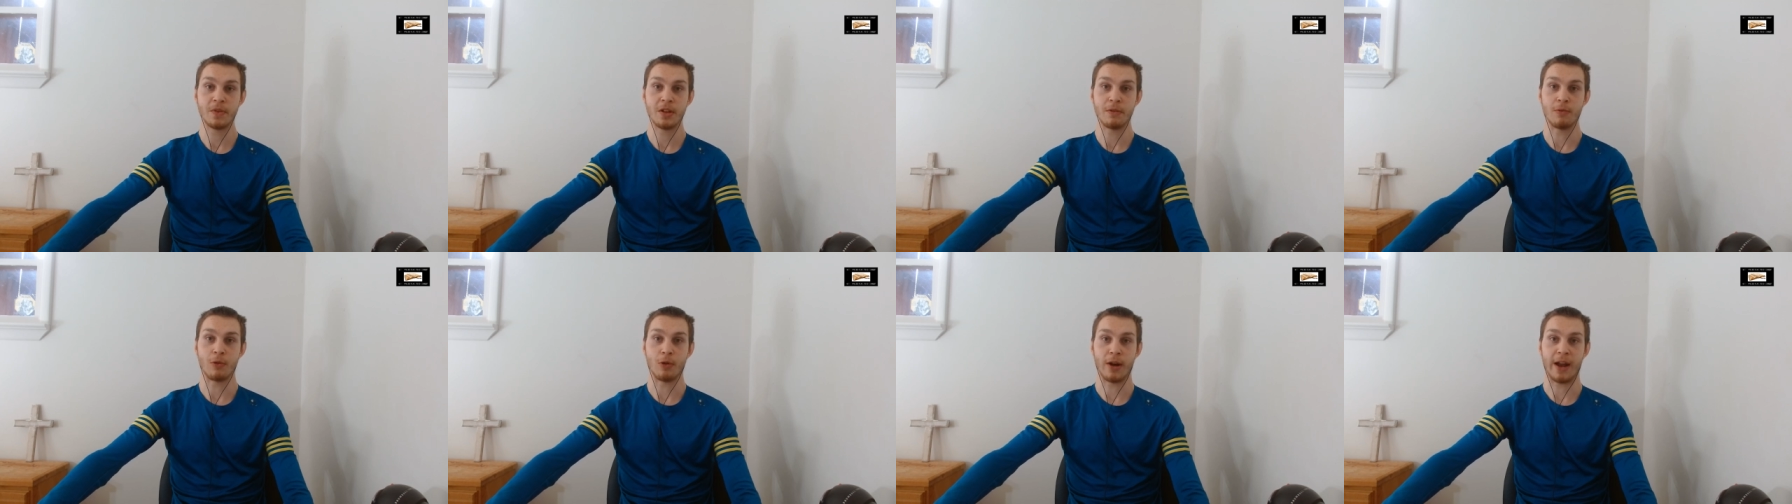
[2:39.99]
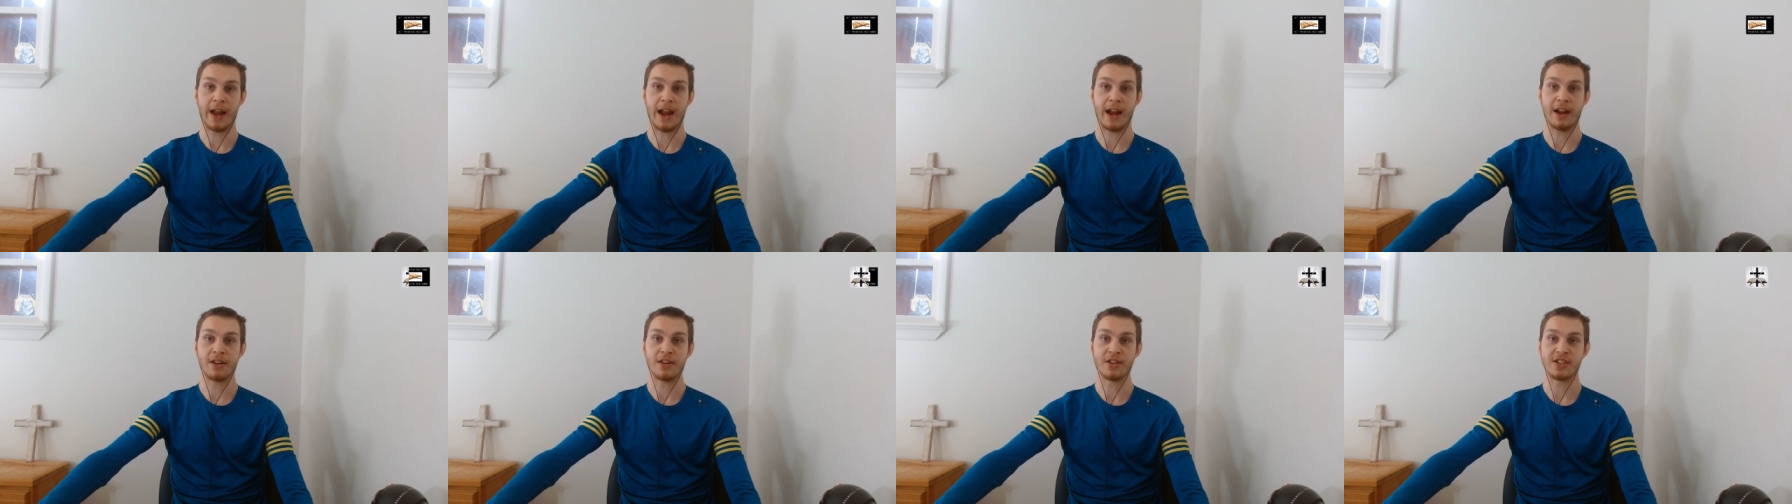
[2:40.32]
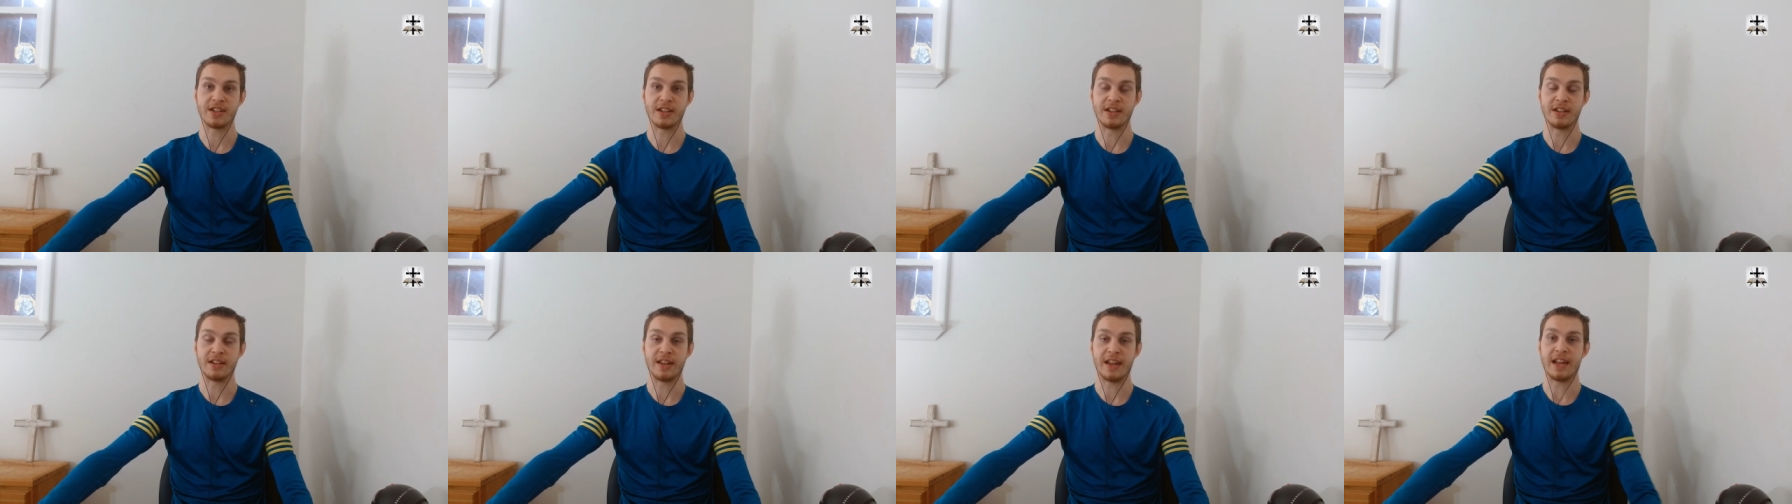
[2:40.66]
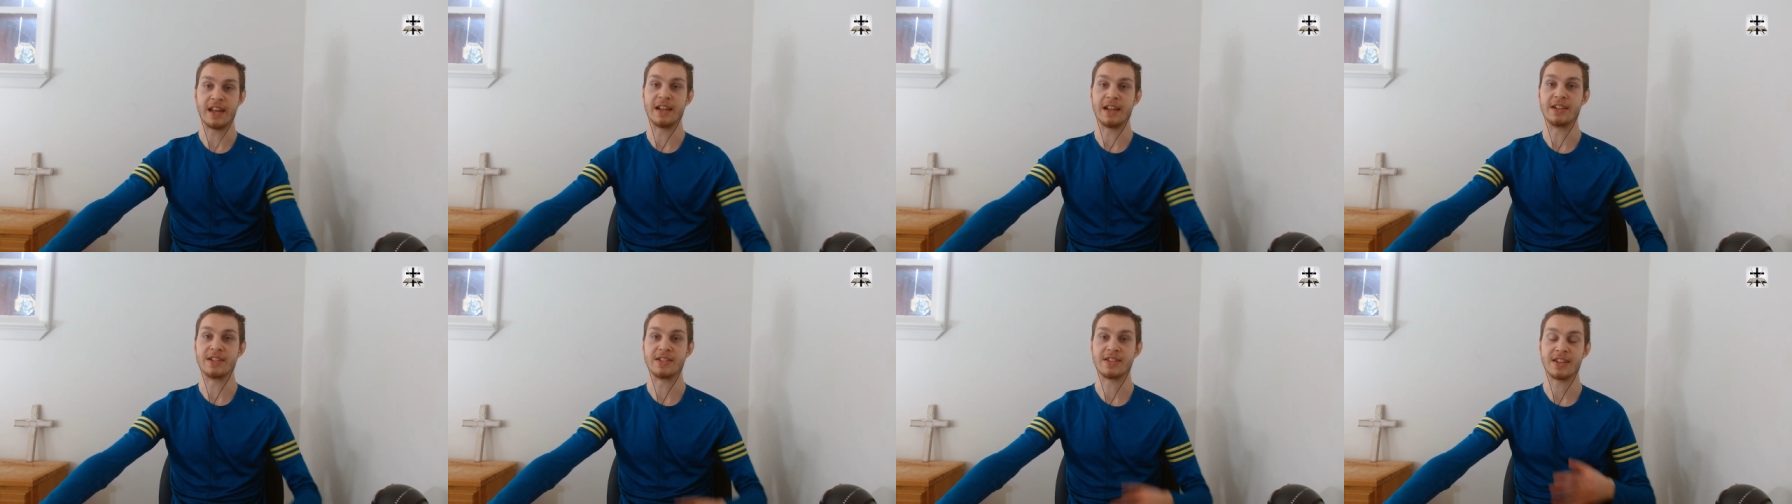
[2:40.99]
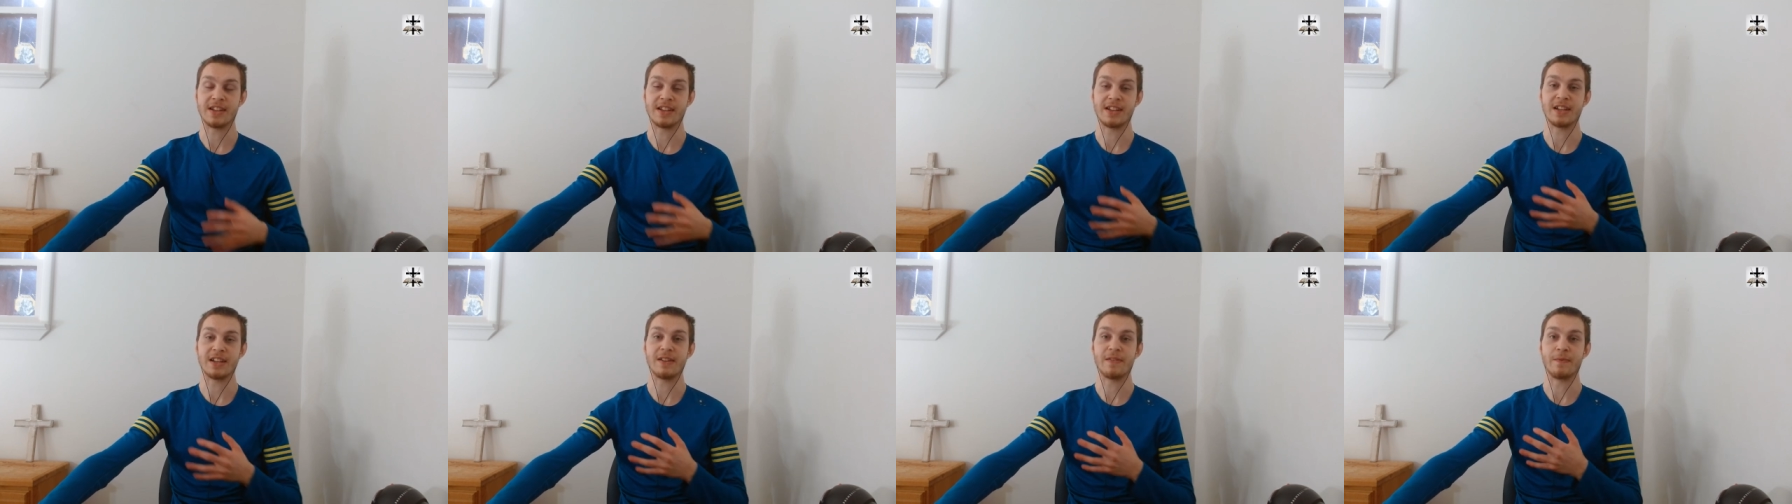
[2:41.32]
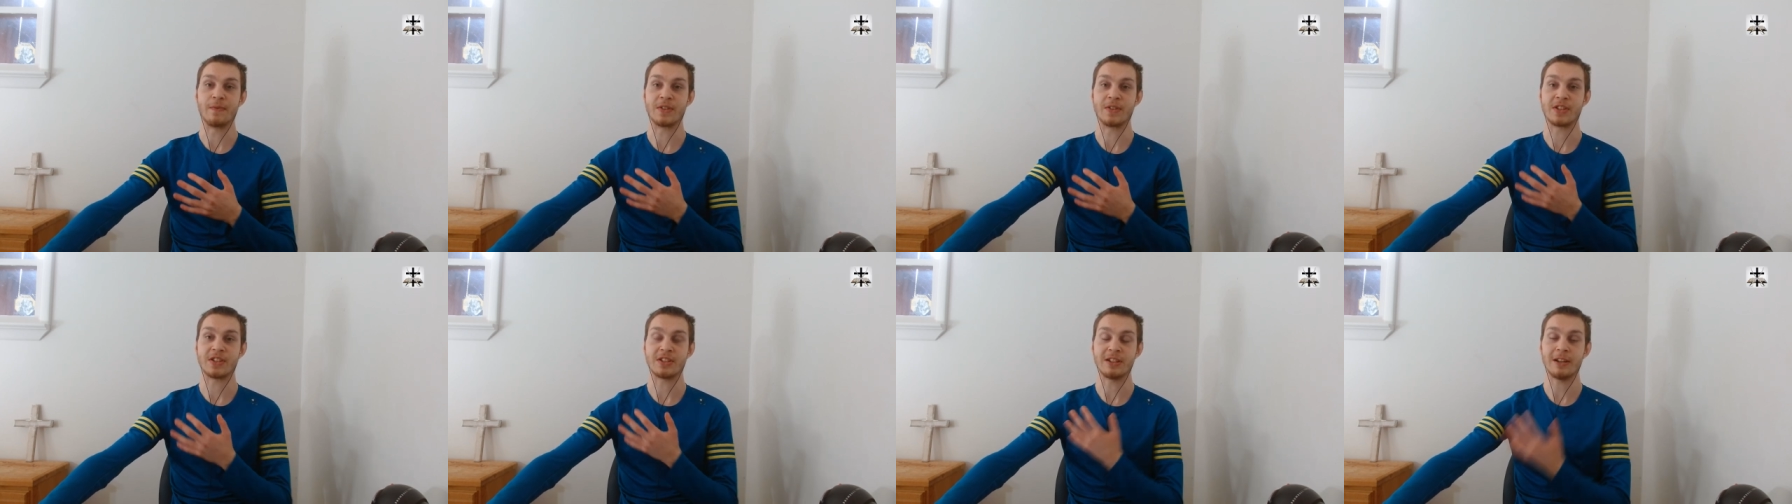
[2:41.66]
where Anderson is
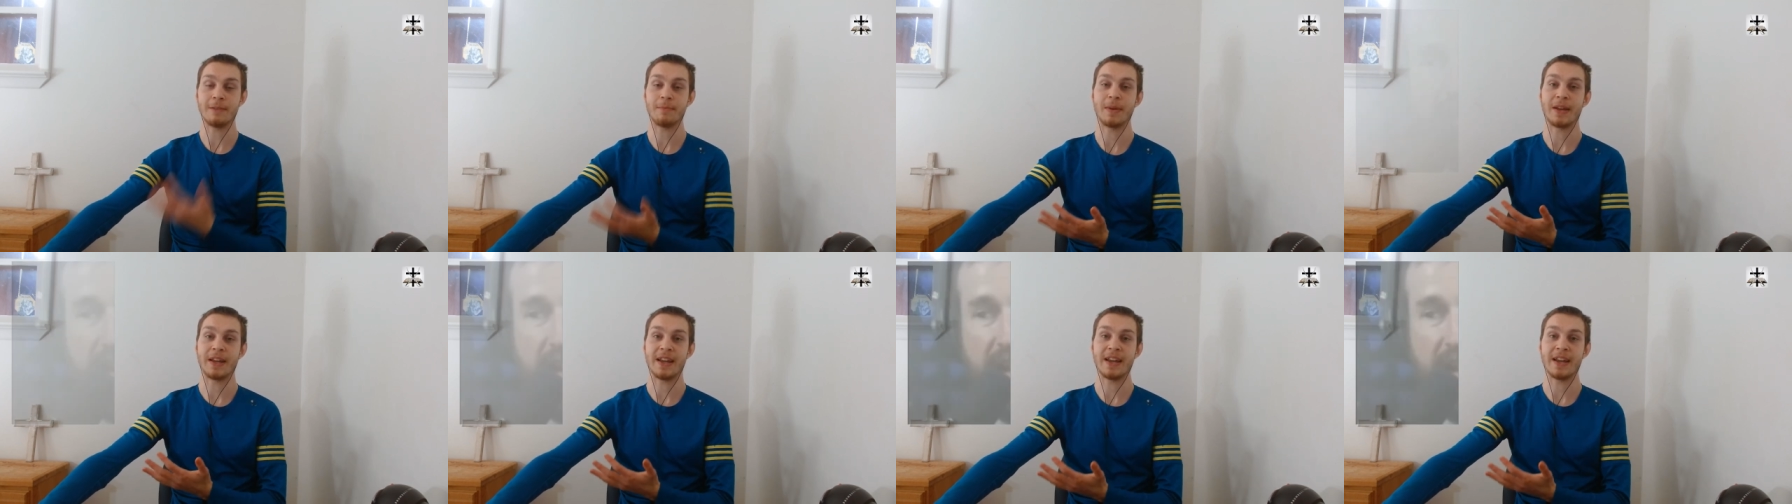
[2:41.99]
slipping